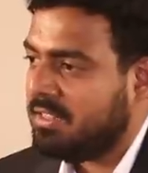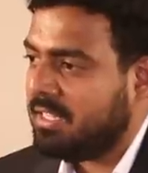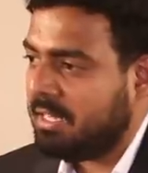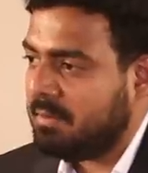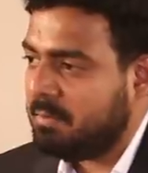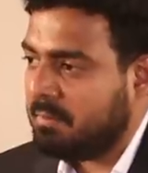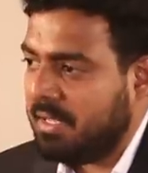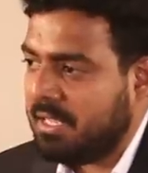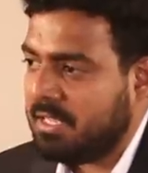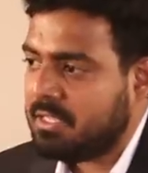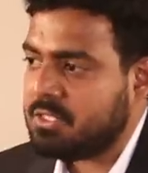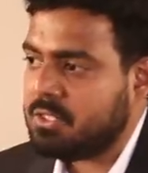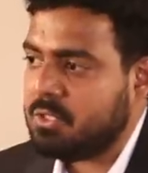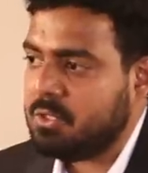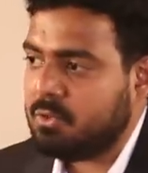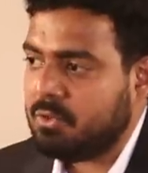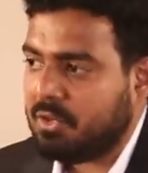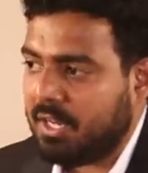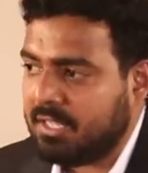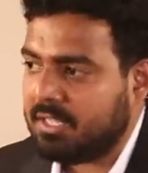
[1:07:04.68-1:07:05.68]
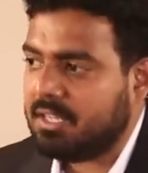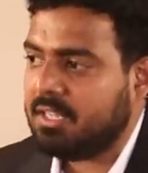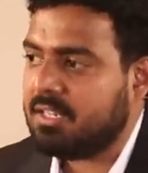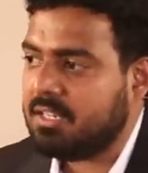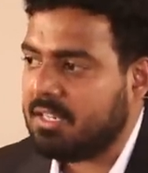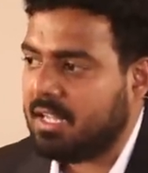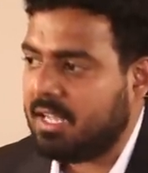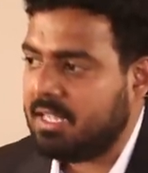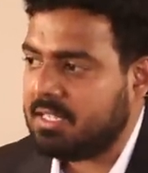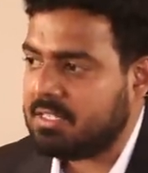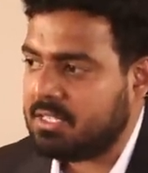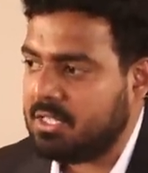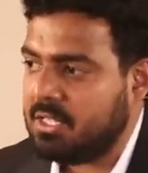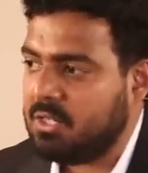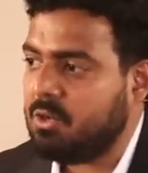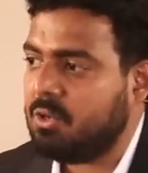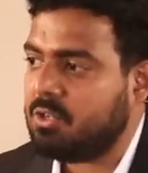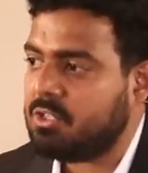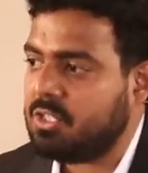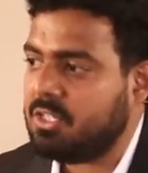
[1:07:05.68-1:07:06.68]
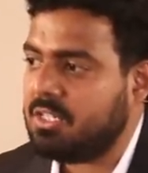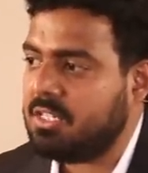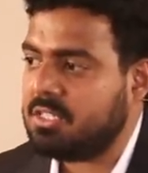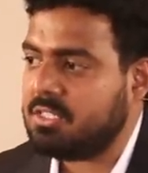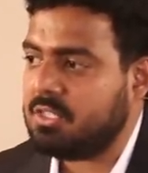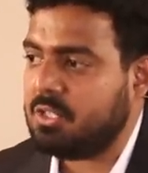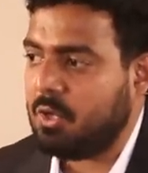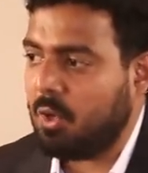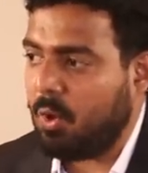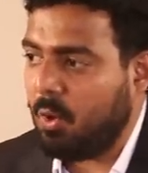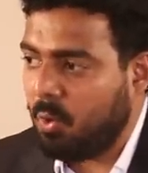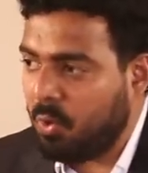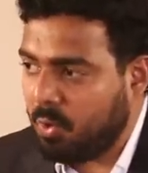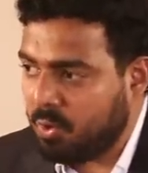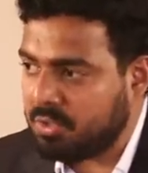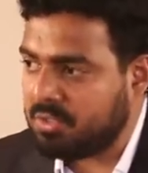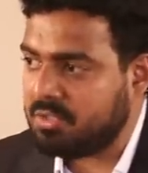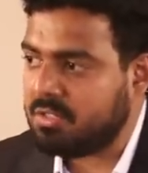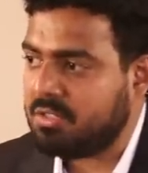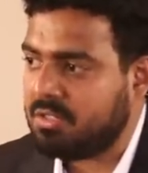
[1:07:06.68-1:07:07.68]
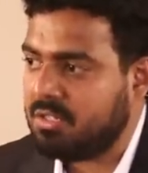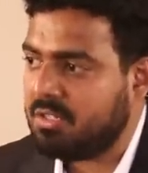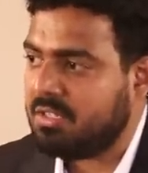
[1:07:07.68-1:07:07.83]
that makes you recognize he or she doesn't own